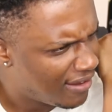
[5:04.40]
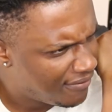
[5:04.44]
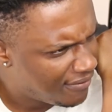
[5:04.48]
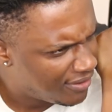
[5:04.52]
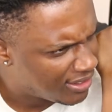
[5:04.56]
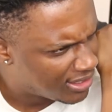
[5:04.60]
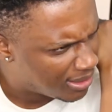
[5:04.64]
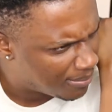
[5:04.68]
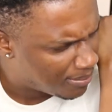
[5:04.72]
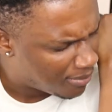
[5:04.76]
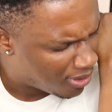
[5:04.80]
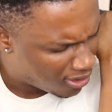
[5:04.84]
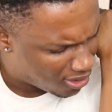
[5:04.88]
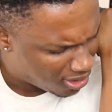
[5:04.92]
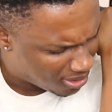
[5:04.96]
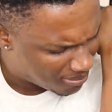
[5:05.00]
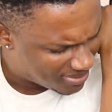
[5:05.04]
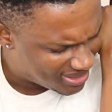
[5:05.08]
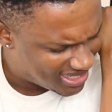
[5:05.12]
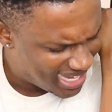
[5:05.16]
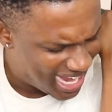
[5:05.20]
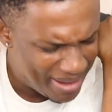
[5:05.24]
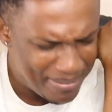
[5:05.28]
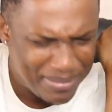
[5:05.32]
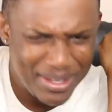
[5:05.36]
I fucked up my
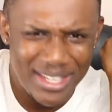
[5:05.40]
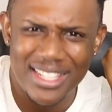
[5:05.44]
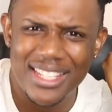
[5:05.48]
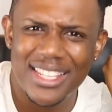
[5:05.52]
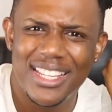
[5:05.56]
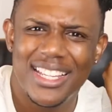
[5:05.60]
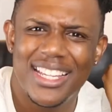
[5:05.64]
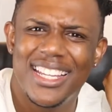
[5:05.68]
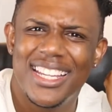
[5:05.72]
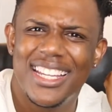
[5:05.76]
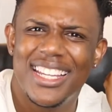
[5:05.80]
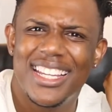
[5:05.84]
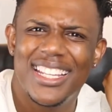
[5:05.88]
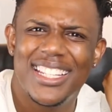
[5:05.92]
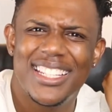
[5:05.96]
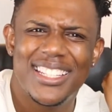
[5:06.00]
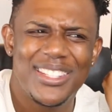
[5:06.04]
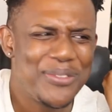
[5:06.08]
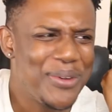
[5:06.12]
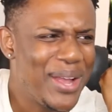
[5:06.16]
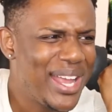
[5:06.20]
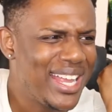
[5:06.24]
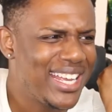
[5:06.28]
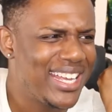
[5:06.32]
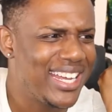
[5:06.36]
arm, damn it.
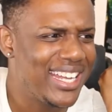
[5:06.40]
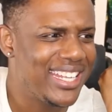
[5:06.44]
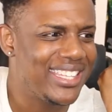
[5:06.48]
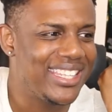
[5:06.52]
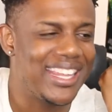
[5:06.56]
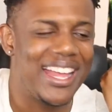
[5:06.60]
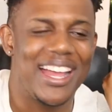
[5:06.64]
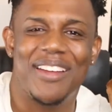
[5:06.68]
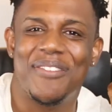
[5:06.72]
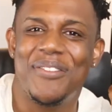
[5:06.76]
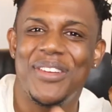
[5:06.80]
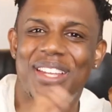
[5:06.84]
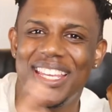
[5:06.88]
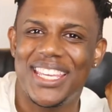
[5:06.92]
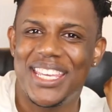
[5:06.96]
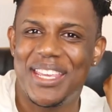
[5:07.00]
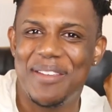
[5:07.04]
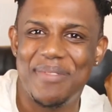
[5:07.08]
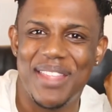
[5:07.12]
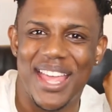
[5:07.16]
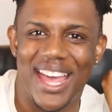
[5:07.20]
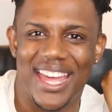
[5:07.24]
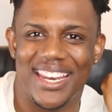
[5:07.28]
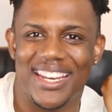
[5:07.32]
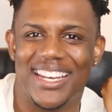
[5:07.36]
Do I cut? Nah, we could
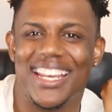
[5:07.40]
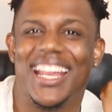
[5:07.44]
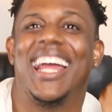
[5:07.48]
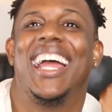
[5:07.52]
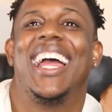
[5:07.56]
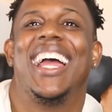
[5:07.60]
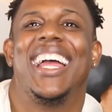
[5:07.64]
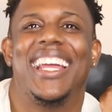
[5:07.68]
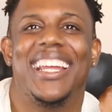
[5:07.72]
keep that in.